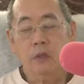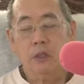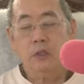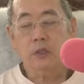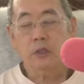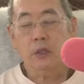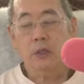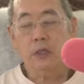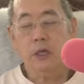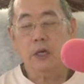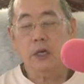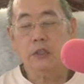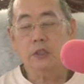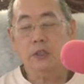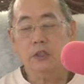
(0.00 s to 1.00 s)

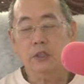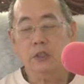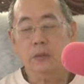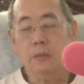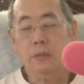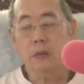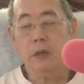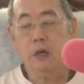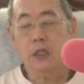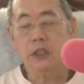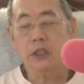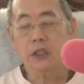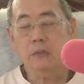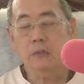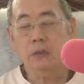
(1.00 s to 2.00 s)
Sriya Sritim
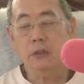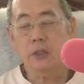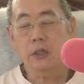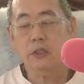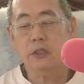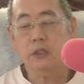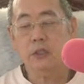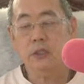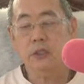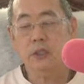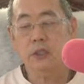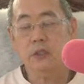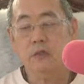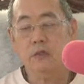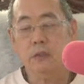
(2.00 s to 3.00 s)
Bhakti
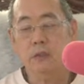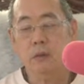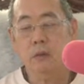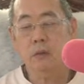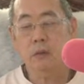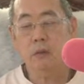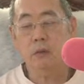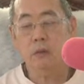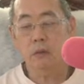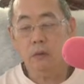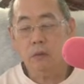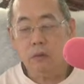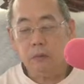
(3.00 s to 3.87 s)
Mudasyate Vibho